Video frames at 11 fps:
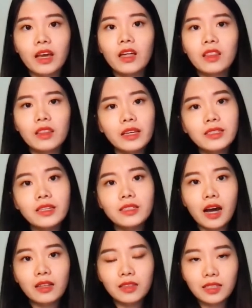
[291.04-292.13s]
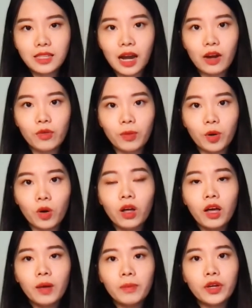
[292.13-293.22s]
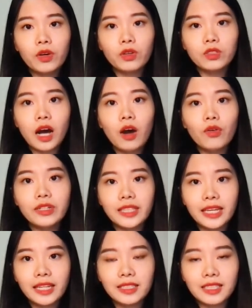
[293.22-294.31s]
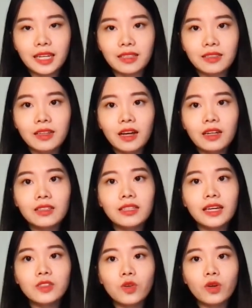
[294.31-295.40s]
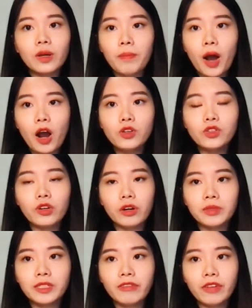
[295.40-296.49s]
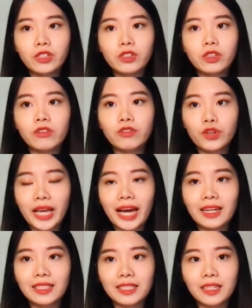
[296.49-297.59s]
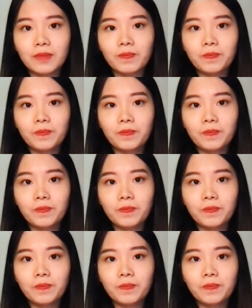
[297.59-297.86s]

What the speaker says: This is undesirable because our dataset contains only partial observation of reality.